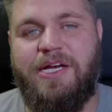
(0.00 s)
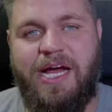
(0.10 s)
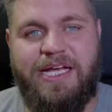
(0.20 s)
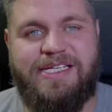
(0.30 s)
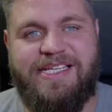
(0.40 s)

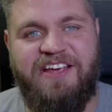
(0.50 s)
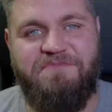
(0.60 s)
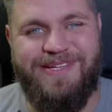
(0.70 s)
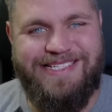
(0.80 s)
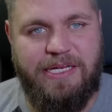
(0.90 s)
highest save
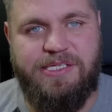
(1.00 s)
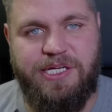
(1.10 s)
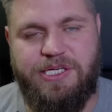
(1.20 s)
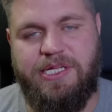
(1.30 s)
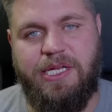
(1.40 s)

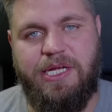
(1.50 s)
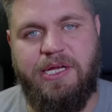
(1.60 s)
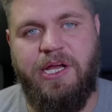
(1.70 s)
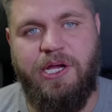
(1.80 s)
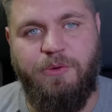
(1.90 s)
percentage in the league
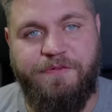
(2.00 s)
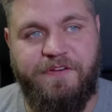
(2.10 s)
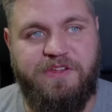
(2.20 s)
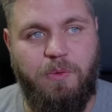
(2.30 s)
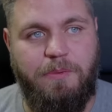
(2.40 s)
with
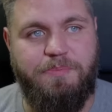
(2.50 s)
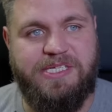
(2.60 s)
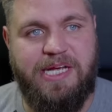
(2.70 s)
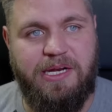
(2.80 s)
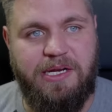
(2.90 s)

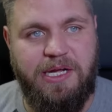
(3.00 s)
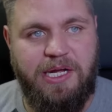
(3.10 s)
51%,